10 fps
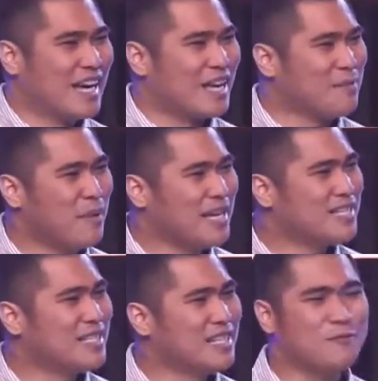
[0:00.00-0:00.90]

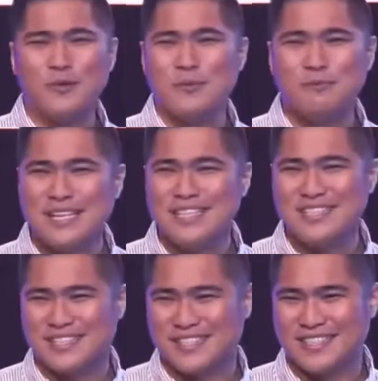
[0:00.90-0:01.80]
imagine if we
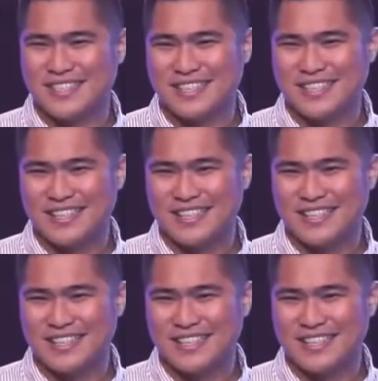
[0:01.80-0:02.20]
miss,